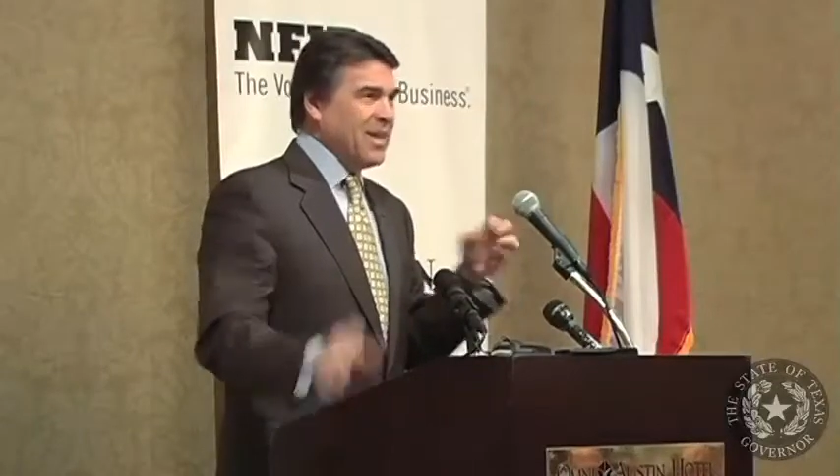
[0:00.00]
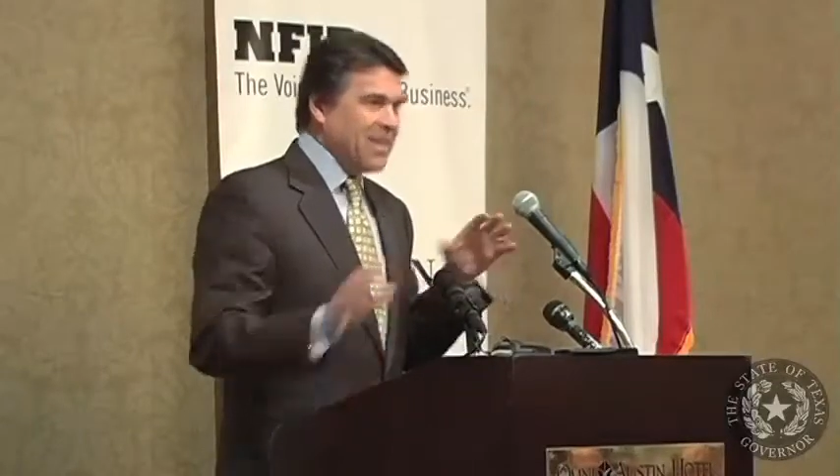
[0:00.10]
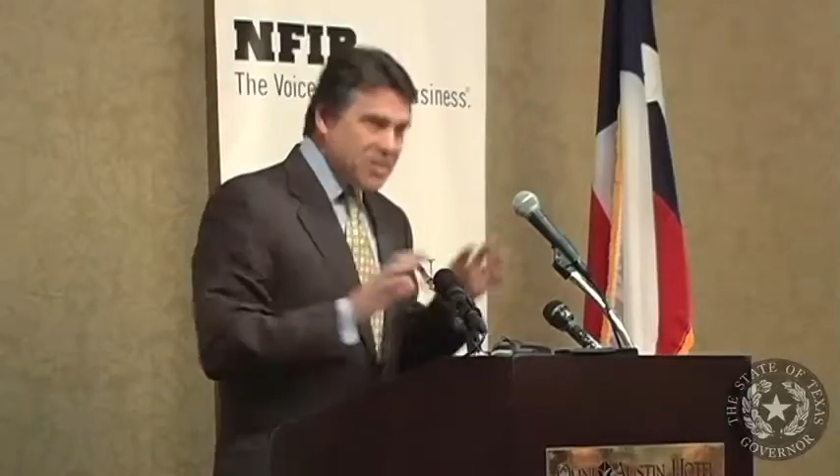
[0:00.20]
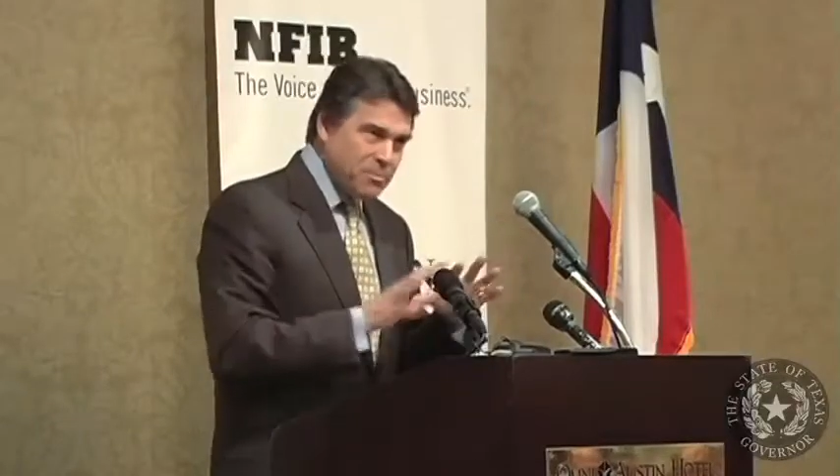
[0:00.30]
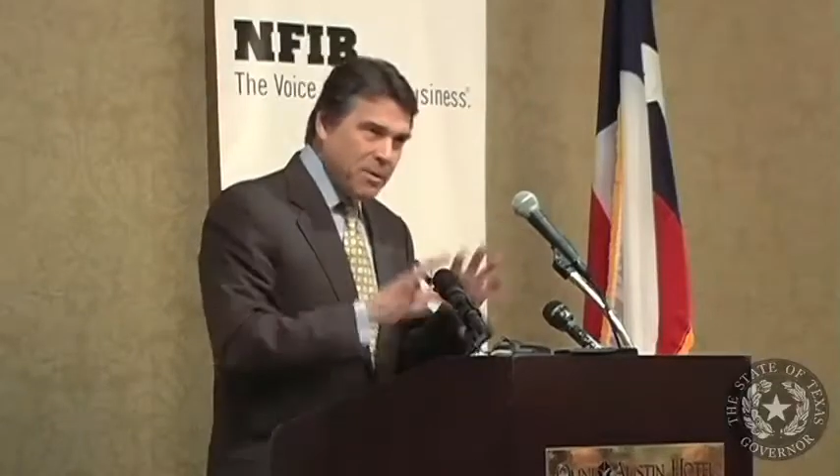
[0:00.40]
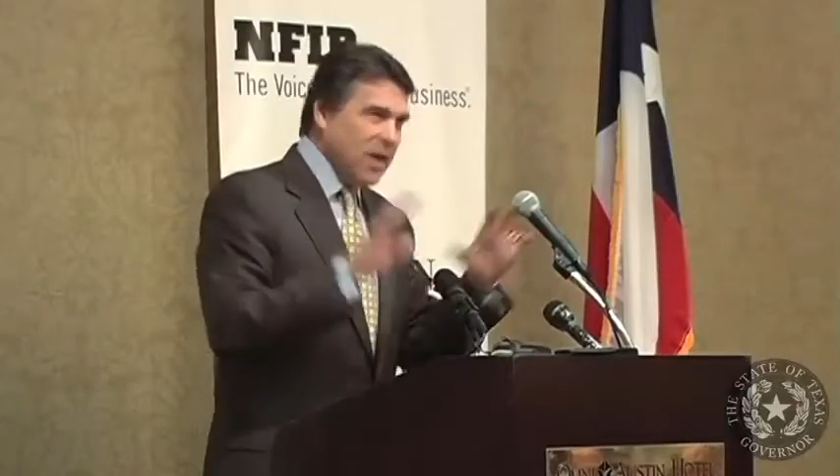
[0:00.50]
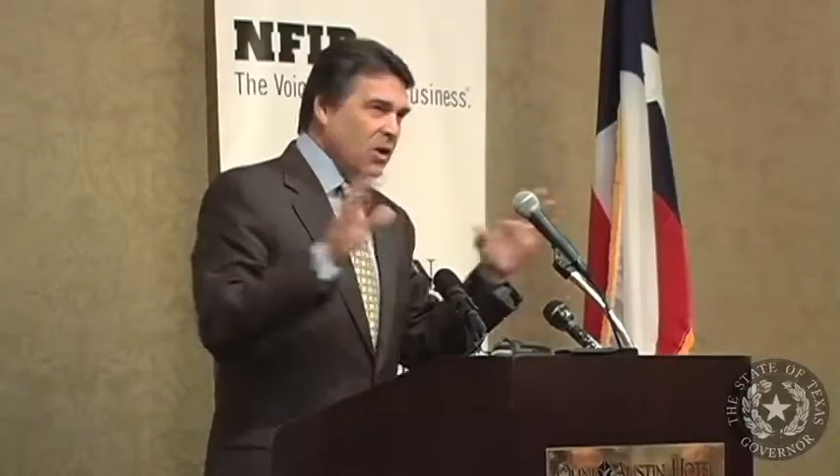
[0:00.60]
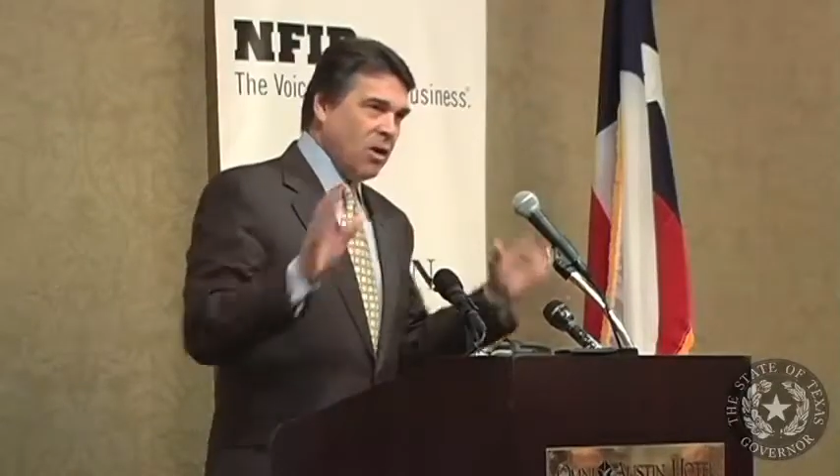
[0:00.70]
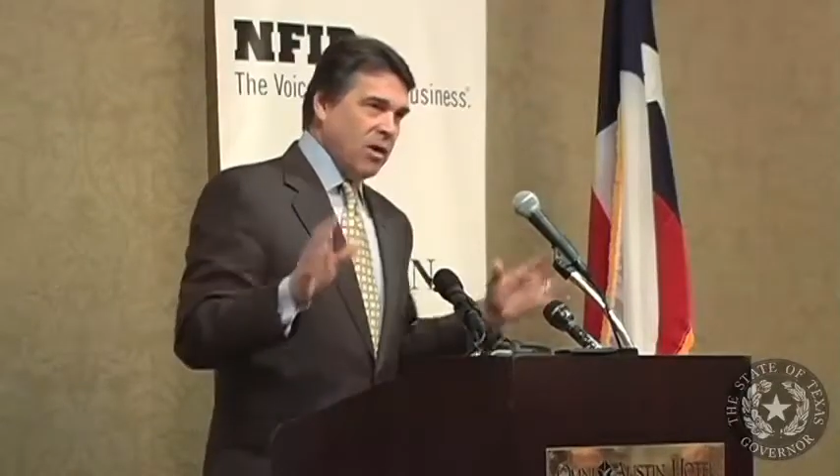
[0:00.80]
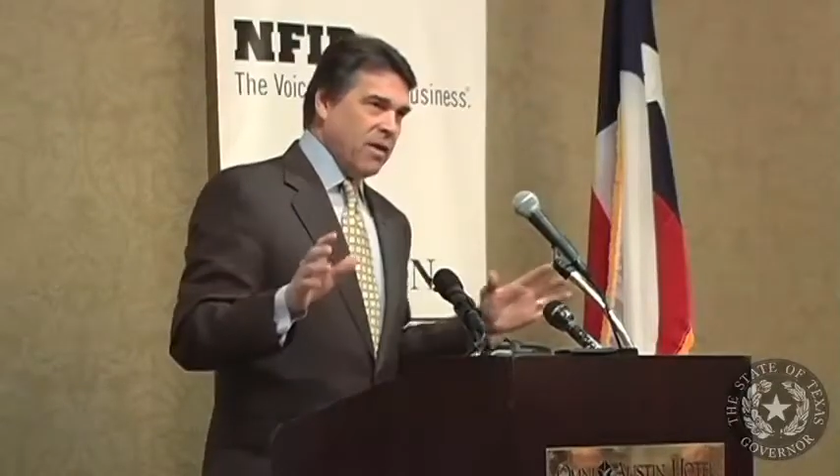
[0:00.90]
that's made
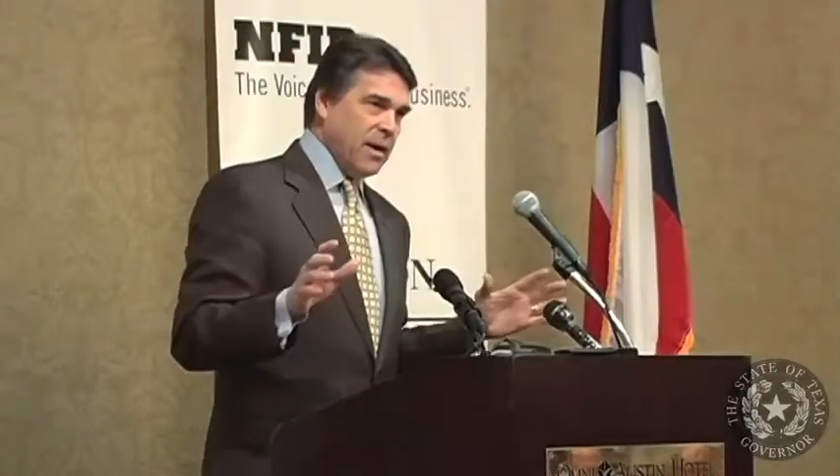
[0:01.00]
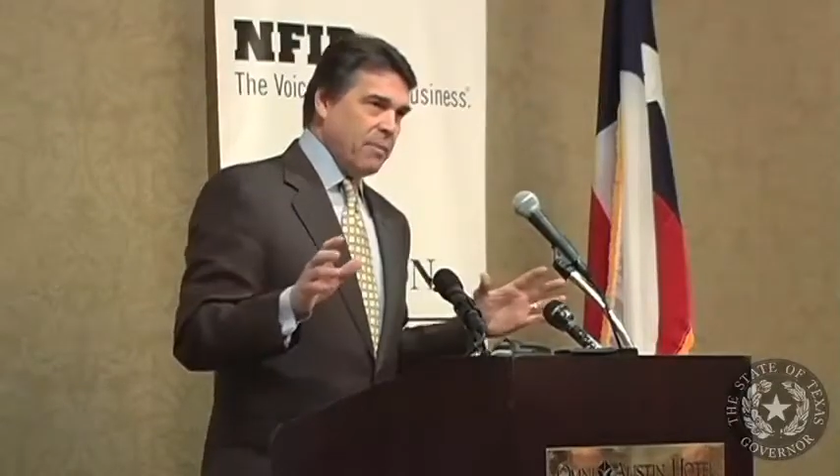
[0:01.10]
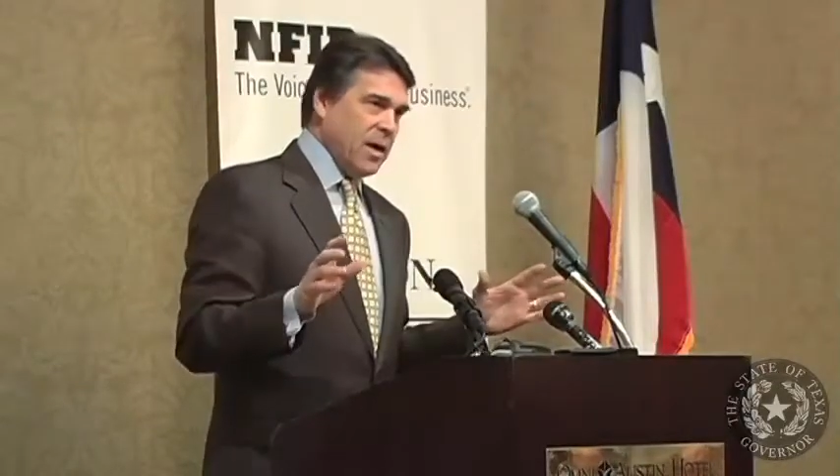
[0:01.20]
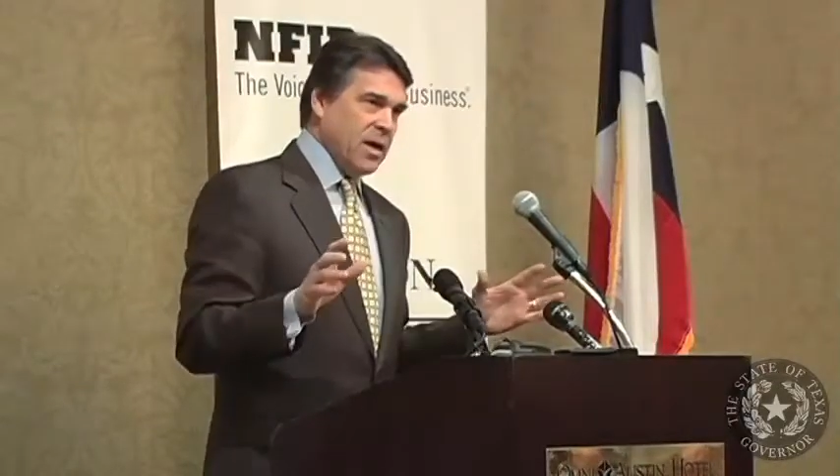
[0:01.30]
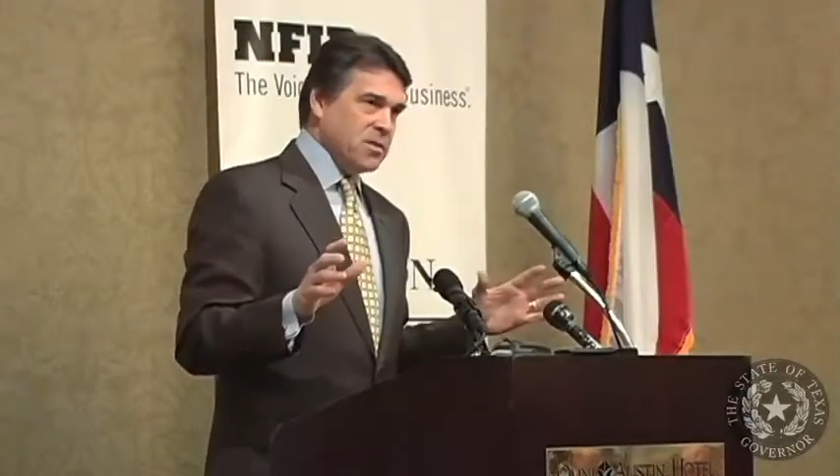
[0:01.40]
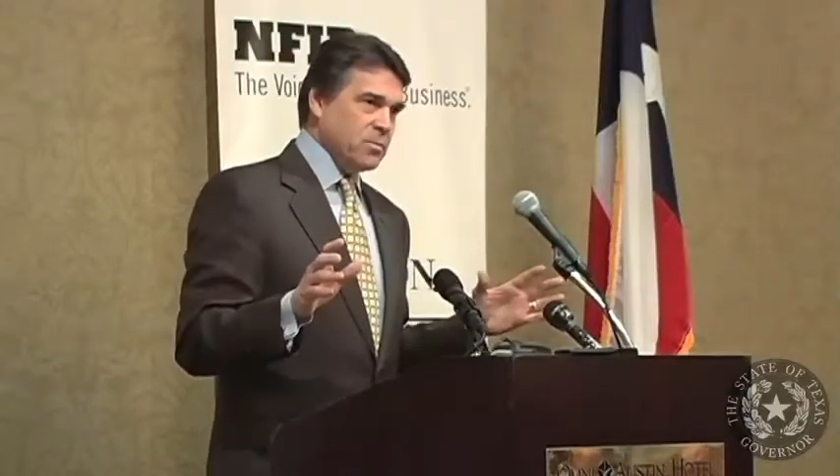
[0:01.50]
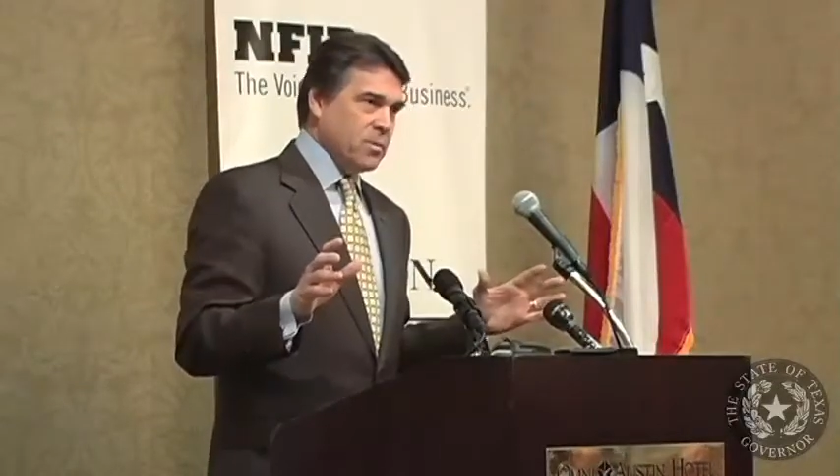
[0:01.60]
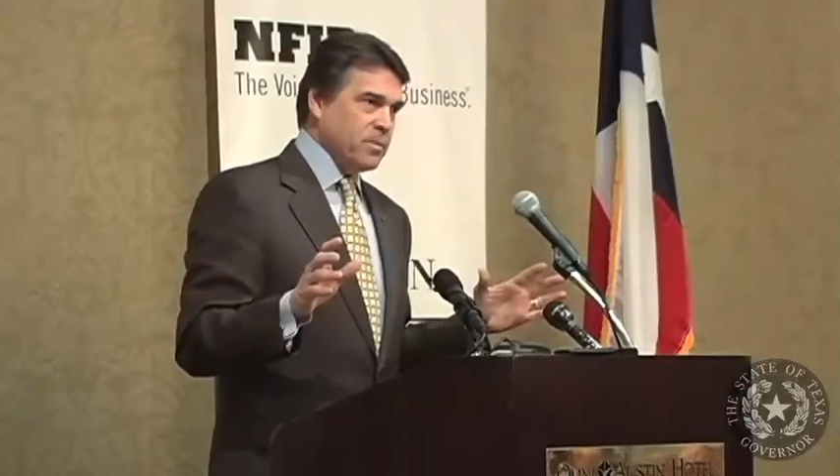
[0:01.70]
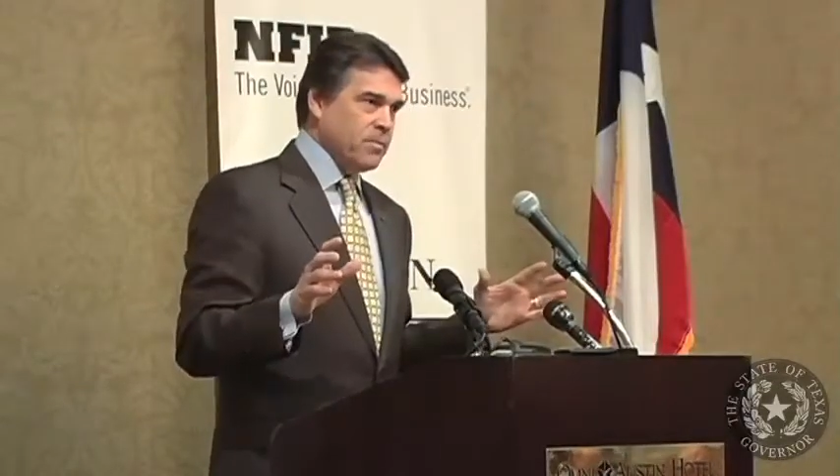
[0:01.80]
all of that possible.